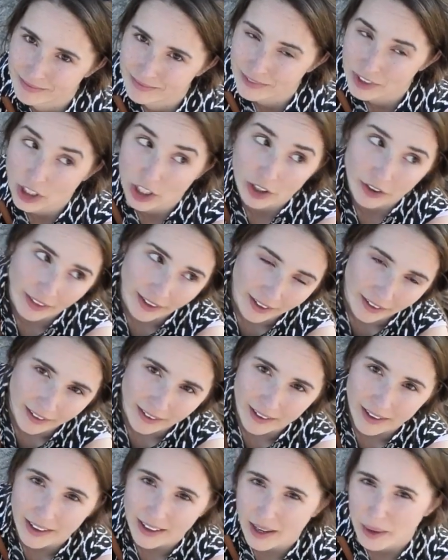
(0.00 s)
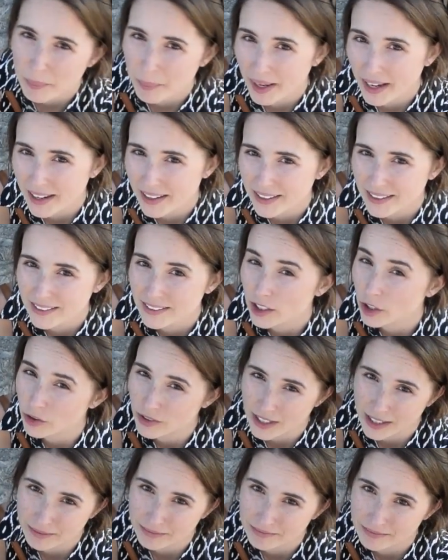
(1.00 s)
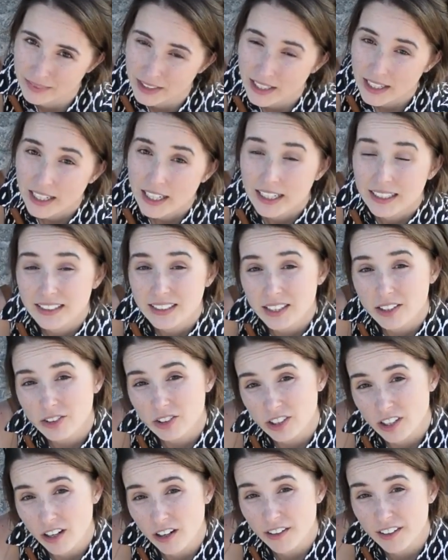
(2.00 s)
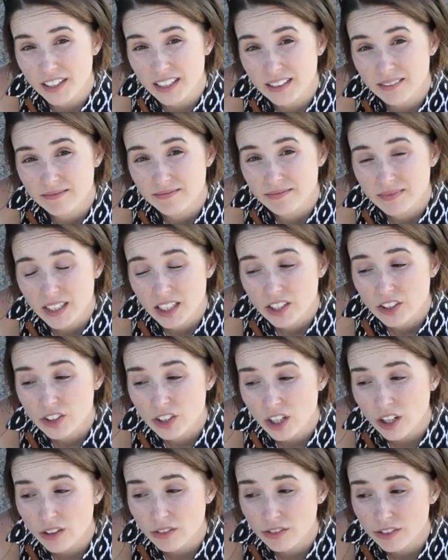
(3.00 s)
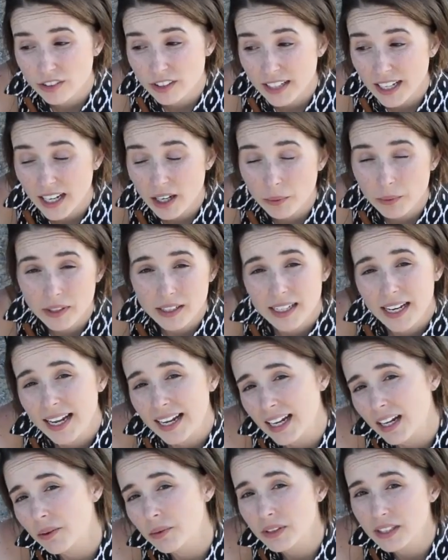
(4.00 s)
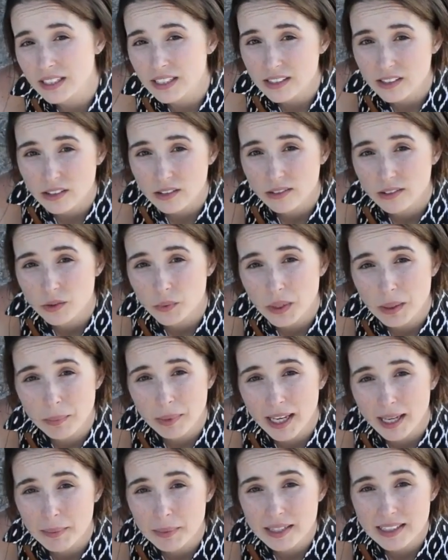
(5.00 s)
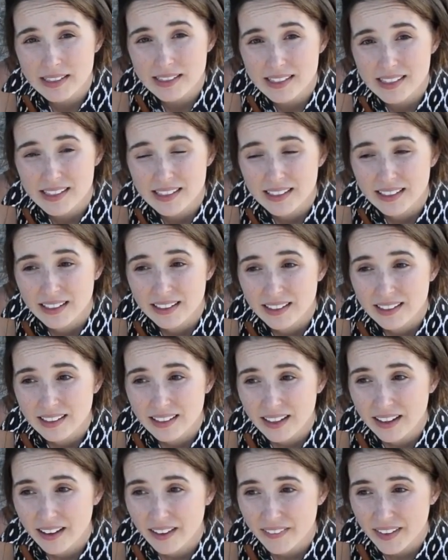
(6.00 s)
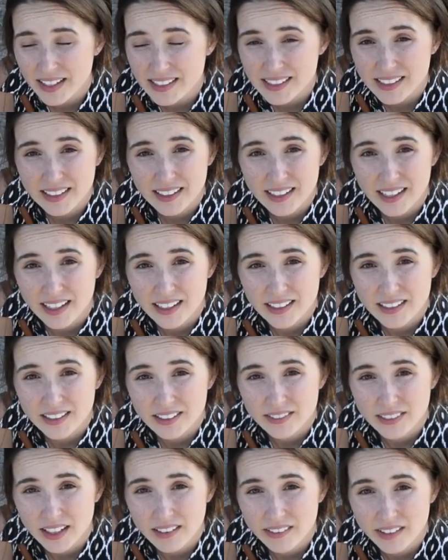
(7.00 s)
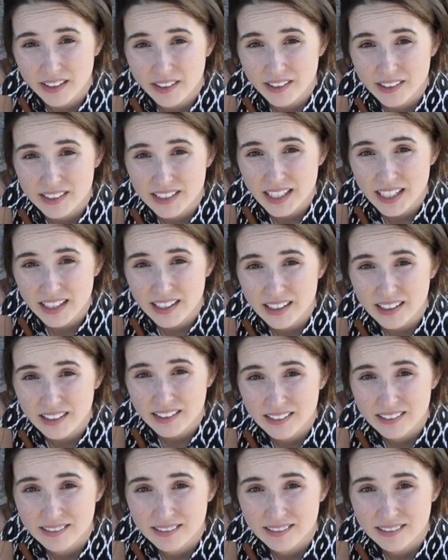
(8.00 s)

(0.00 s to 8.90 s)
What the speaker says: to go there and back, no time. So sorry. So for now we're gonna hang out with these sweet babies, and that's gonna kind of round out our day, huh?